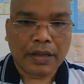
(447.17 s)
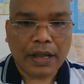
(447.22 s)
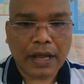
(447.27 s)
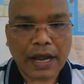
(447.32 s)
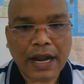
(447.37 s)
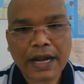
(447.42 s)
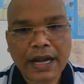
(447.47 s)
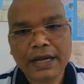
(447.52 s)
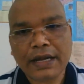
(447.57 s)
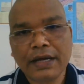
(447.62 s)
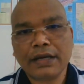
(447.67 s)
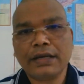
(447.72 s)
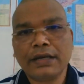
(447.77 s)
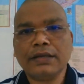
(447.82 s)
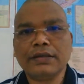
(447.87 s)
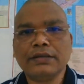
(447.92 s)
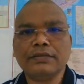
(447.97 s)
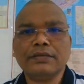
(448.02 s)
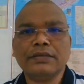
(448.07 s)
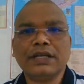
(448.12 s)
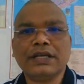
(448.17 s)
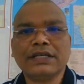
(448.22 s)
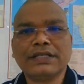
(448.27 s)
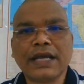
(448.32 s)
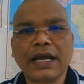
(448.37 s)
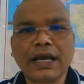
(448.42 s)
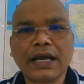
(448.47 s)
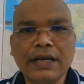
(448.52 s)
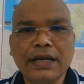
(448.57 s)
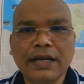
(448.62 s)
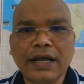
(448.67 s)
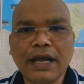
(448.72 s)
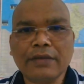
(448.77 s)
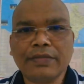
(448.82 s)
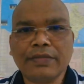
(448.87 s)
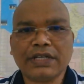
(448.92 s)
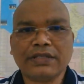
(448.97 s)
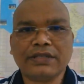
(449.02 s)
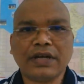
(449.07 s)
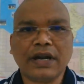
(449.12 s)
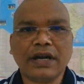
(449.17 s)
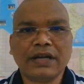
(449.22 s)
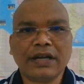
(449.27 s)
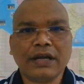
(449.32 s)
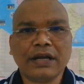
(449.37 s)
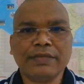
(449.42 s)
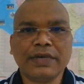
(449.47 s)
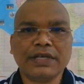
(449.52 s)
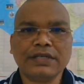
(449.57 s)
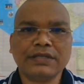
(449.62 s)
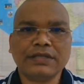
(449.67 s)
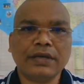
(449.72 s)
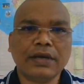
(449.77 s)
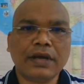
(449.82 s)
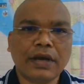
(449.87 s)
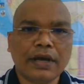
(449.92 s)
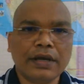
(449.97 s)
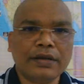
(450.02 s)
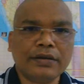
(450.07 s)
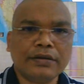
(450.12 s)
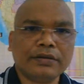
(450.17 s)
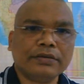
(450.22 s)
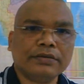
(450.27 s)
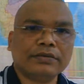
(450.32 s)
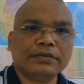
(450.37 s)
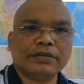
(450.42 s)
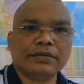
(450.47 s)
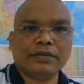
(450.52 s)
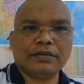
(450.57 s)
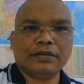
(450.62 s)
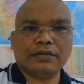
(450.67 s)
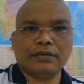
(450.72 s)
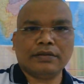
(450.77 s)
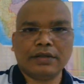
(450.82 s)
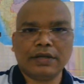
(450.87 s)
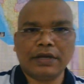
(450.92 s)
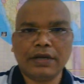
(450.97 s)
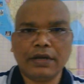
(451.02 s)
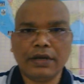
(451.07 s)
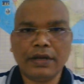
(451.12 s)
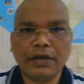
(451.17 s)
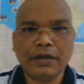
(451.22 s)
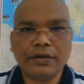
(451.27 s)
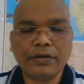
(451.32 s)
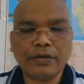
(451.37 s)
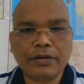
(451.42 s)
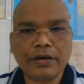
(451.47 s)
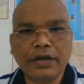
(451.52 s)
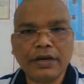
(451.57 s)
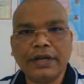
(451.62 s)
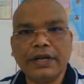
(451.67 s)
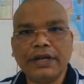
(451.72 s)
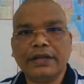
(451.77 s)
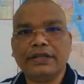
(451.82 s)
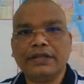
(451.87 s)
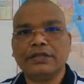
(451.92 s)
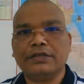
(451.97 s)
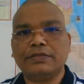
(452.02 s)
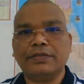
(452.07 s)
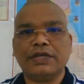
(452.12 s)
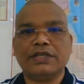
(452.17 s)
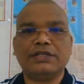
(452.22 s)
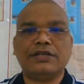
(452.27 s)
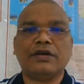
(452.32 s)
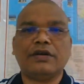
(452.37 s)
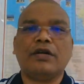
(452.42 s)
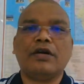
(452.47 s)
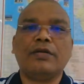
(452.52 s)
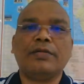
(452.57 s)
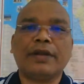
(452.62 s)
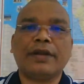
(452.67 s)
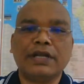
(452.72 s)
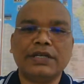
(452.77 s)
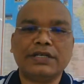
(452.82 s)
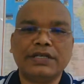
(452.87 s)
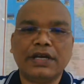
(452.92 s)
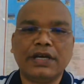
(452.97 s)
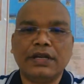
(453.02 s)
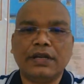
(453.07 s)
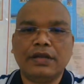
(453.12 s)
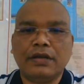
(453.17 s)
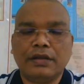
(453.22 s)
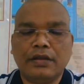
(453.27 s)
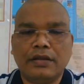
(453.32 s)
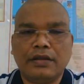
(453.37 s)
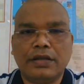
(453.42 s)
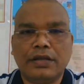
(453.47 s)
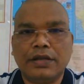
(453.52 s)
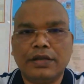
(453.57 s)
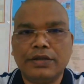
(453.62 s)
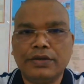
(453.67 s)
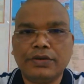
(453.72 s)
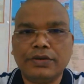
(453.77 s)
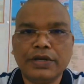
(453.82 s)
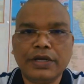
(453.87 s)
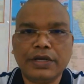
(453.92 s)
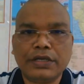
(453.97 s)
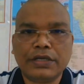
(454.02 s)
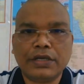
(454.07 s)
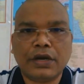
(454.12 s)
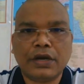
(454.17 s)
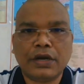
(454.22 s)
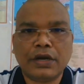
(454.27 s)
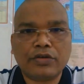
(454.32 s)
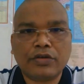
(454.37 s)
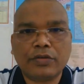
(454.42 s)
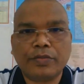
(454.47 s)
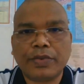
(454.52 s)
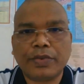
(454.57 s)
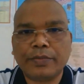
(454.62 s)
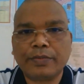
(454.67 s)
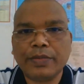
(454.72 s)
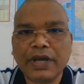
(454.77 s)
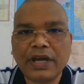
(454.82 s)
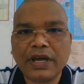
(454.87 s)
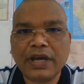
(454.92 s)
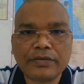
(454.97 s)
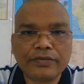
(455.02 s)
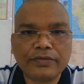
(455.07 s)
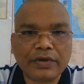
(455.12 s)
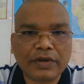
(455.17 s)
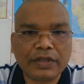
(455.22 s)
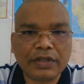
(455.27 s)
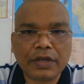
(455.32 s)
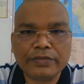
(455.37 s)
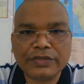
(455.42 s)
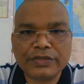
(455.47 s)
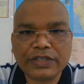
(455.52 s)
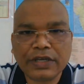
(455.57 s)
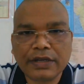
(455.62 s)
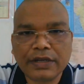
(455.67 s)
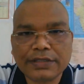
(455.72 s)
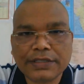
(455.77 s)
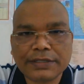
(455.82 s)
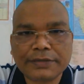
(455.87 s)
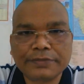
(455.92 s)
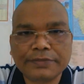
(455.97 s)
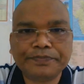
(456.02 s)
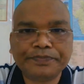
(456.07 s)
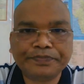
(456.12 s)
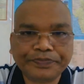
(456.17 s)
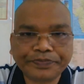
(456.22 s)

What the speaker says: And the second timers, third timers, I know they don't need this much elaboration. They knew it, how to prepare for themselves.